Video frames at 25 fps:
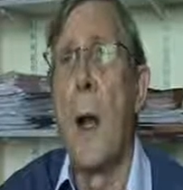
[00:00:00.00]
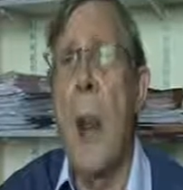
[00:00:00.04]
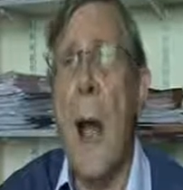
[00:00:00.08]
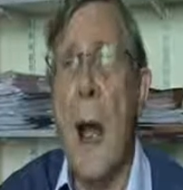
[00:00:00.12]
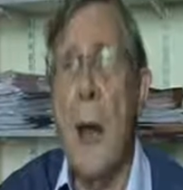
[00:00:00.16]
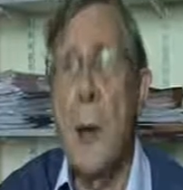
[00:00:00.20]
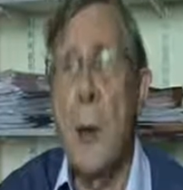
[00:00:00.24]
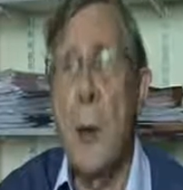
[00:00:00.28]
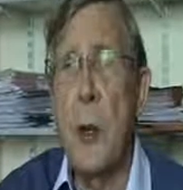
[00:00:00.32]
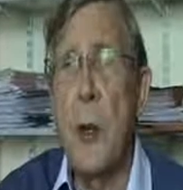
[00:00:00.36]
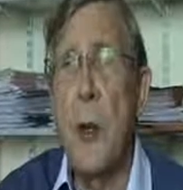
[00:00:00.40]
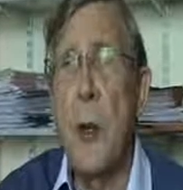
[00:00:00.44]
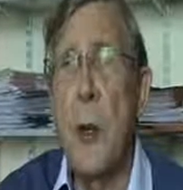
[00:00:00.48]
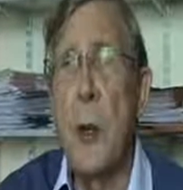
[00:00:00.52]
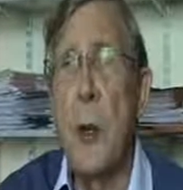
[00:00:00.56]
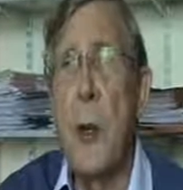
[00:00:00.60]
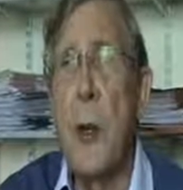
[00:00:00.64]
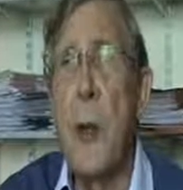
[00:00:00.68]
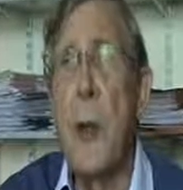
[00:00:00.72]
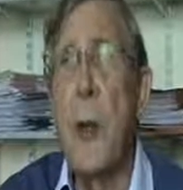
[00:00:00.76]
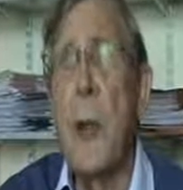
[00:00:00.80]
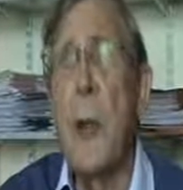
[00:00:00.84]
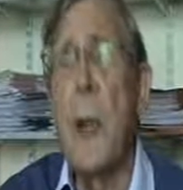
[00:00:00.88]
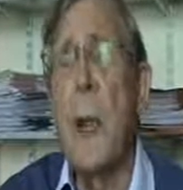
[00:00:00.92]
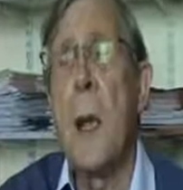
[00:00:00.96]
language
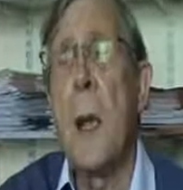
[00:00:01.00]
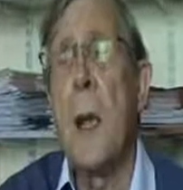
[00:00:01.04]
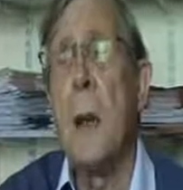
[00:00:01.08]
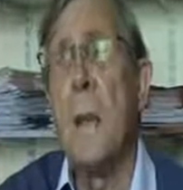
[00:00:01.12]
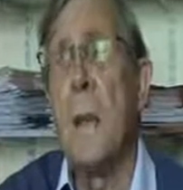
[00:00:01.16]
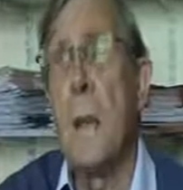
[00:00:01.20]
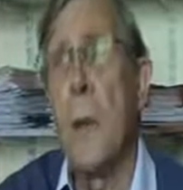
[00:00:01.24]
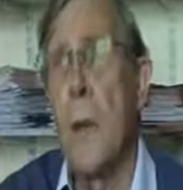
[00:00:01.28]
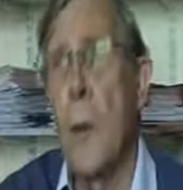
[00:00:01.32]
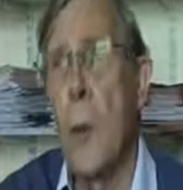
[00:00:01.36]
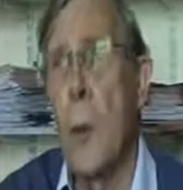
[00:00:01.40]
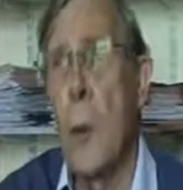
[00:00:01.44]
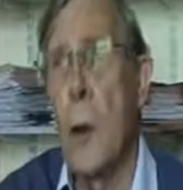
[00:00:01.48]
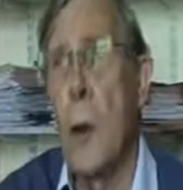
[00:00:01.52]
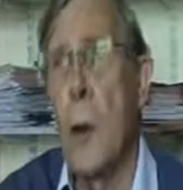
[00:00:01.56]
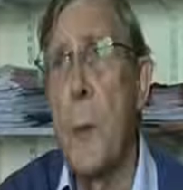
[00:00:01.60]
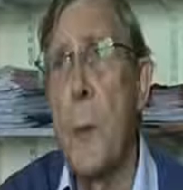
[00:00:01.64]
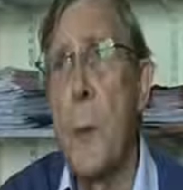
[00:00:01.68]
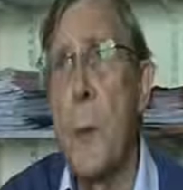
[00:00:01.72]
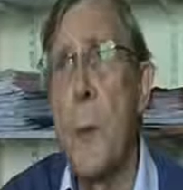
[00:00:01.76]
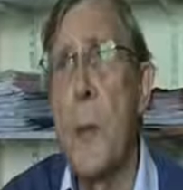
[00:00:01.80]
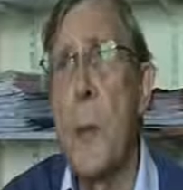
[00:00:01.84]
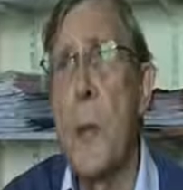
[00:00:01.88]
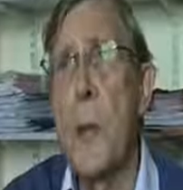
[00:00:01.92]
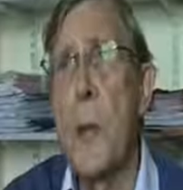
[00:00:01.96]
learning and for
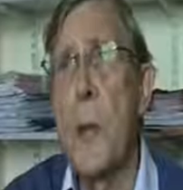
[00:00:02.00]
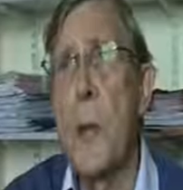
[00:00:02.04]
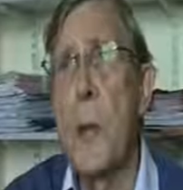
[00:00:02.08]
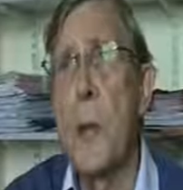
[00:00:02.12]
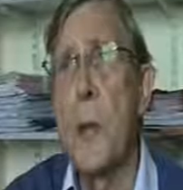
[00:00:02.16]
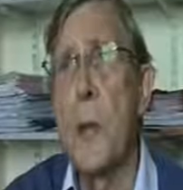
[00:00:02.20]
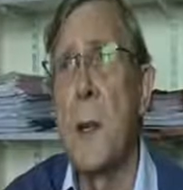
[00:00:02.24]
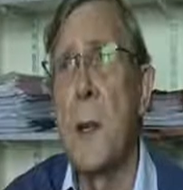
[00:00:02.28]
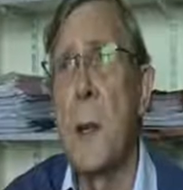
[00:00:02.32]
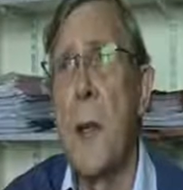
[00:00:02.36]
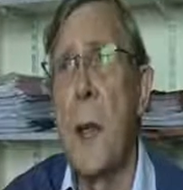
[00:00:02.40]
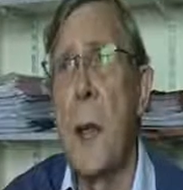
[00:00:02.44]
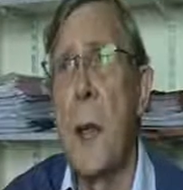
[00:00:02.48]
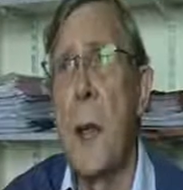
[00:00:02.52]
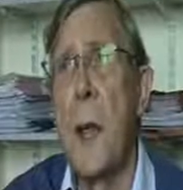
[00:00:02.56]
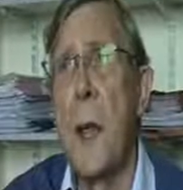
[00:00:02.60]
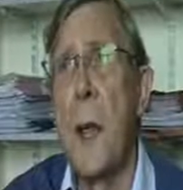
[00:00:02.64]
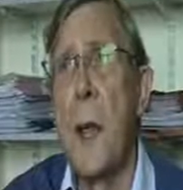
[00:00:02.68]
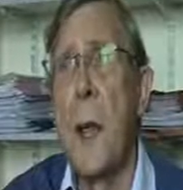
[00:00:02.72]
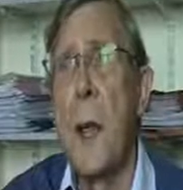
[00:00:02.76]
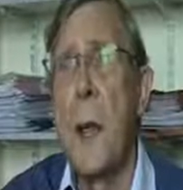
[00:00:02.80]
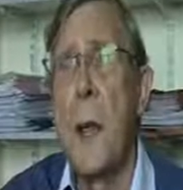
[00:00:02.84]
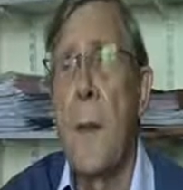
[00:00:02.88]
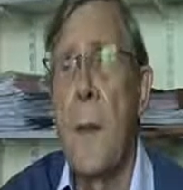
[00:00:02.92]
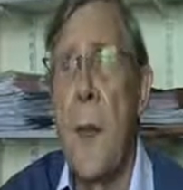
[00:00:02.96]
communicating
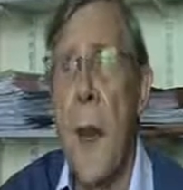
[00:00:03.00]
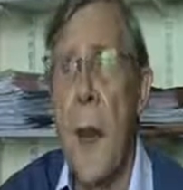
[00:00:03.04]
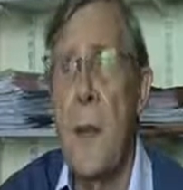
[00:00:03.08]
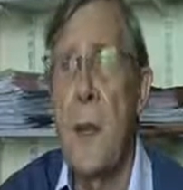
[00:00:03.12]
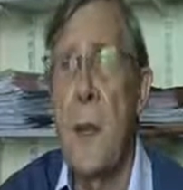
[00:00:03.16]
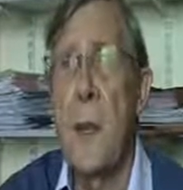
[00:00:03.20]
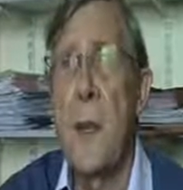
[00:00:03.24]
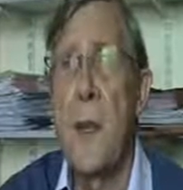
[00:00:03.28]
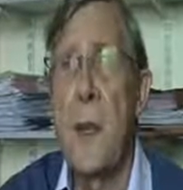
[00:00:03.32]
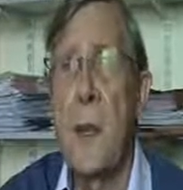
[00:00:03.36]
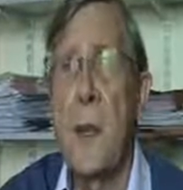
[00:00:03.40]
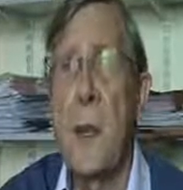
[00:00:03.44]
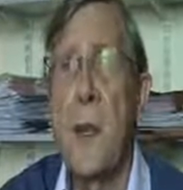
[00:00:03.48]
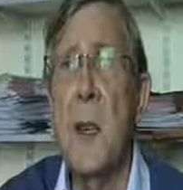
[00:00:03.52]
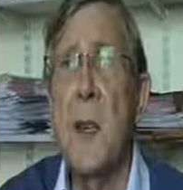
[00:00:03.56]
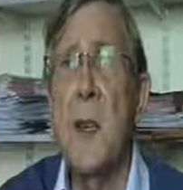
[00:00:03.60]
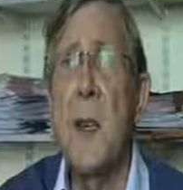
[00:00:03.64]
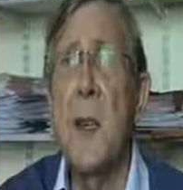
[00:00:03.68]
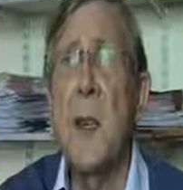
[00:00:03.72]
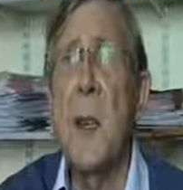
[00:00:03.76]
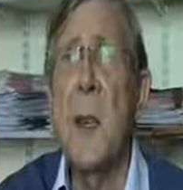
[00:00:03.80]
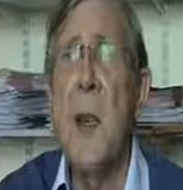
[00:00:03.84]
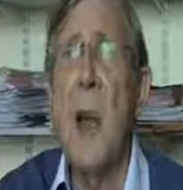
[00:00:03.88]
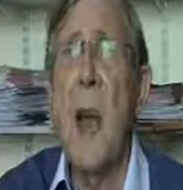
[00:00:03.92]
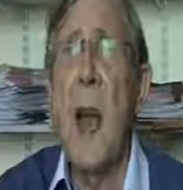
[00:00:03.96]
that
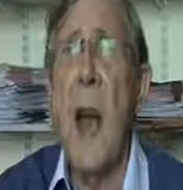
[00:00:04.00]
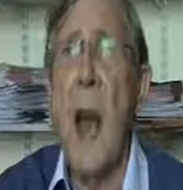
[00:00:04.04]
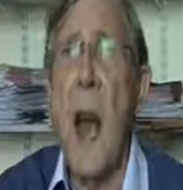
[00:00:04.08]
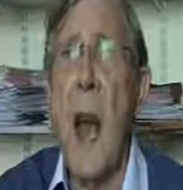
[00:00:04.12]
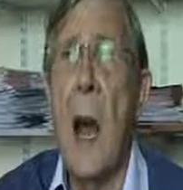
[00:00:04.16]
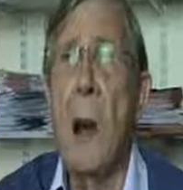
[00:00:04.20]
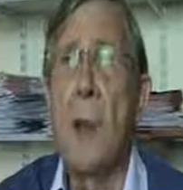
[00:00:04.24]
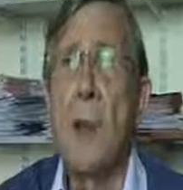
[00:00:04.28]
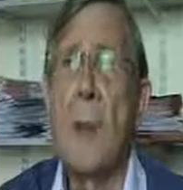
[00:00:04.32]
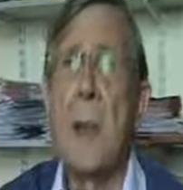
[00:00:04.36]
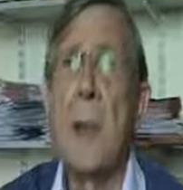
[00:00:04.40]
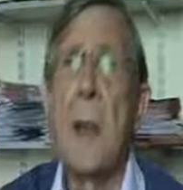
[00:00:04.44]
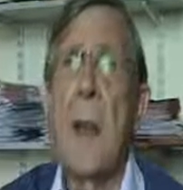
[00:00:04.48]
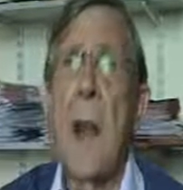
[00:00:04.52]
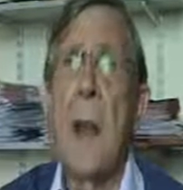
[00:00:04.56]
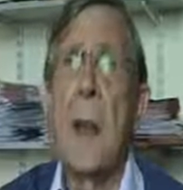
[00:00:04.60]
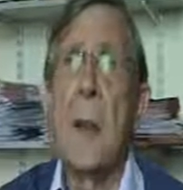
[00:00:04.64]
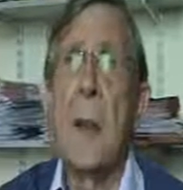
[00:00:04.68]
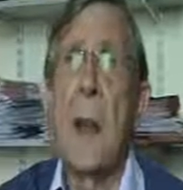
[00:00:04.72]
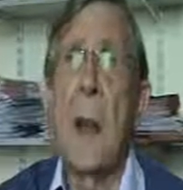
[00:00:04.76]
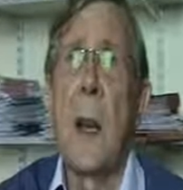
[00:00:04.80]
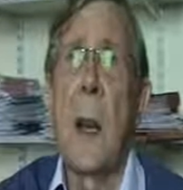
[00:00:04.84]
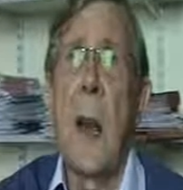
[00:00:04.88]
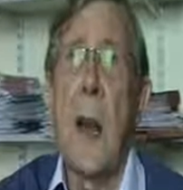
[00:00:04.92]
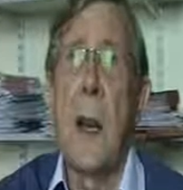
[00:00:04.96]
exist
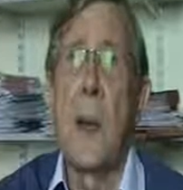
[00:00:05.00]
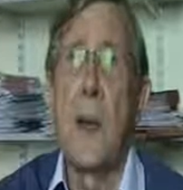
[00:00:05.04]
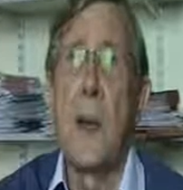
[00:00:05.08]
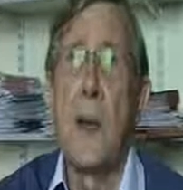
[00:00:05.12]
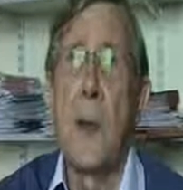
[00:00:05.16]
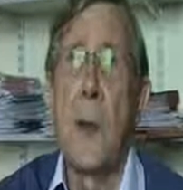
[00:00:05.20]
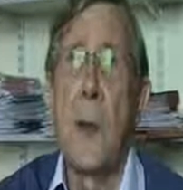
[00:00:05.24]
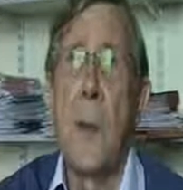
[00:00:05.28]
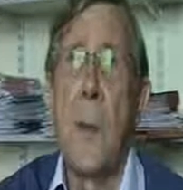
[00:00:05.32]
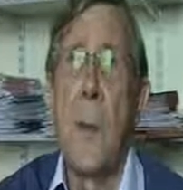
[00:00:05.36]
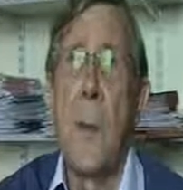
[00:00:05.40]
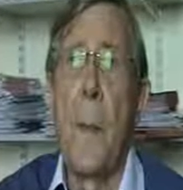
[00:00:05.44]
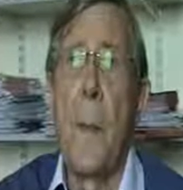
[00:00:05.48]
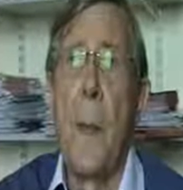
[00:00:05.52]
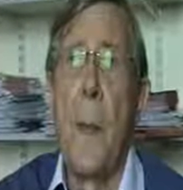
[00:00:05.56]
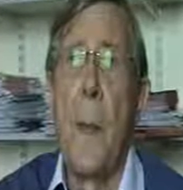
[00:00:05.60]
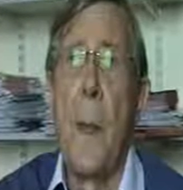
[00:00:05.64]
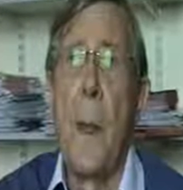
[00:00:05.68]
outside the classroom.